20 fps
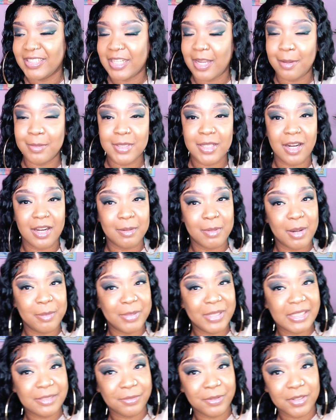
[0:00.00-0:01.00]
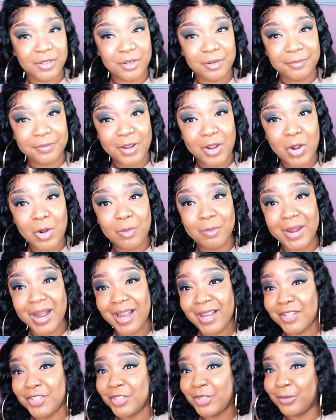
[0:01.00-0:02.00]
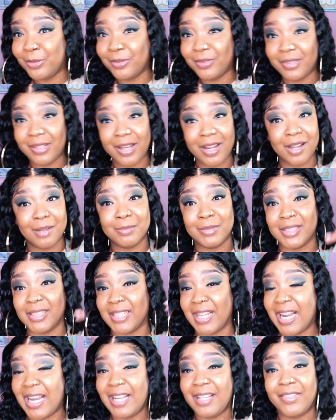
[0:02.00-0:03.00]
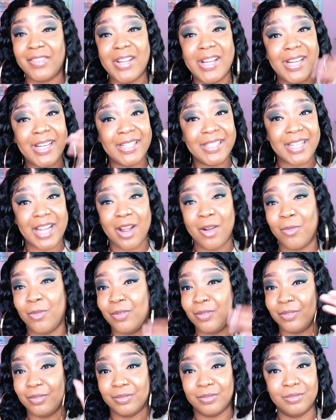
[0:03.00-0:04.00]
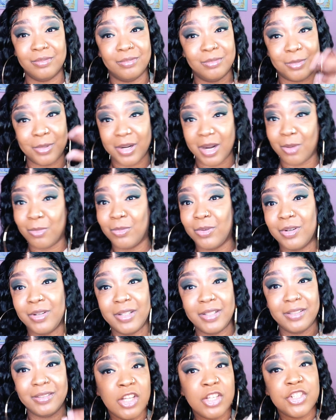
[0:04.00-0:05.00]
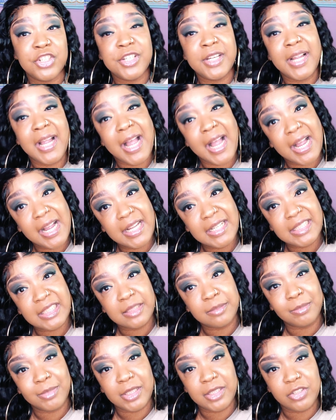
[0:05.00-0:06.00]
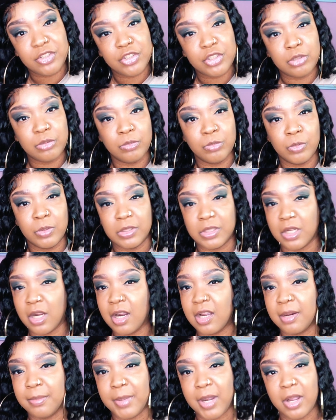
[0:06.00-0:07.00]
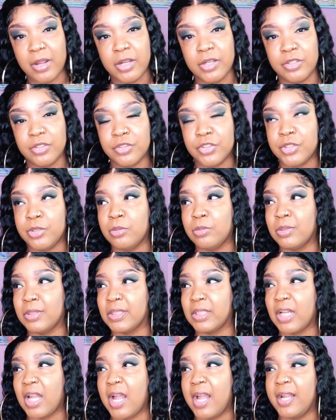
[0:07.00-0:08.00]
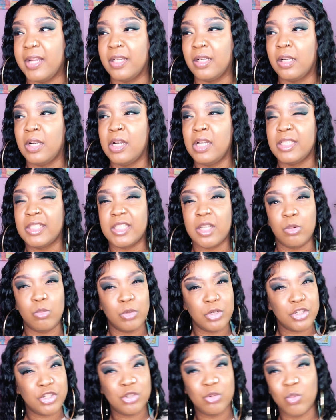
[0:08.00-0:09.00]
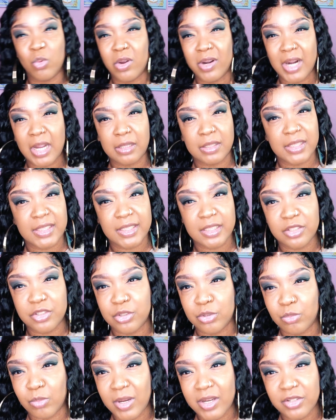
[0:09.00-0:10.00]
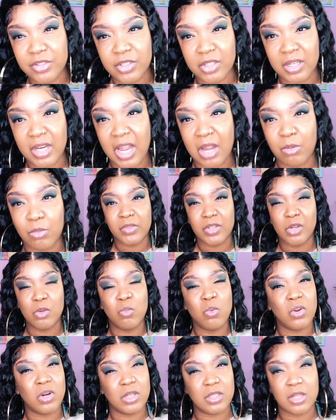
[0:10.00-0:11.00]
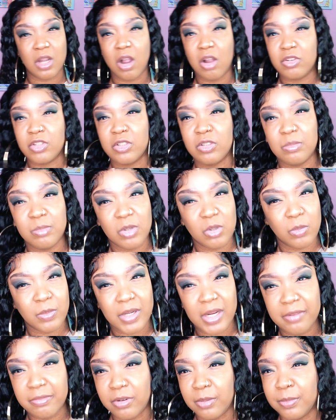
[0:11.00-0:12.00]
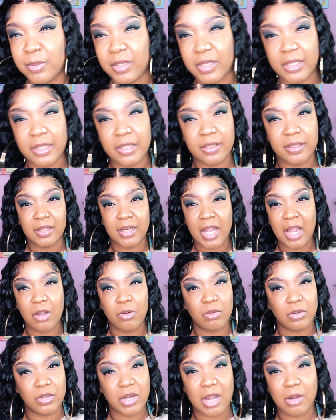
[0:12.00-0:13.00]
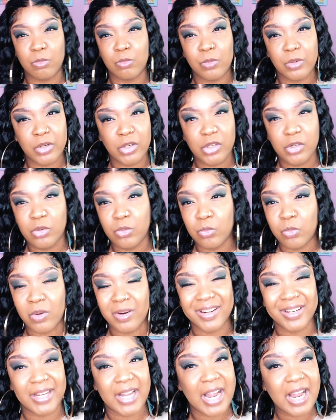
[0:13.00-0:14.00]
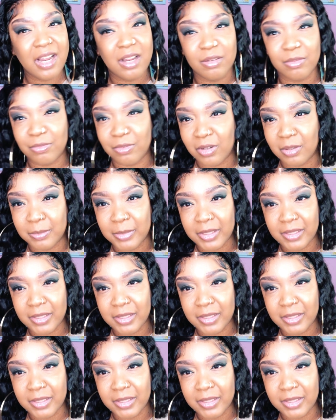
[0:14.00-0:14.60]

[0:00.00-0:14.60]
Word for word: so I'm talking to my best friend on the phone. Mind you, I'm saying things. i what I want. She asked me, she, we were talking about it, she was like, so what you want out the situation? Like, you want to talk to him or whatever, but like, like what do you want to gain from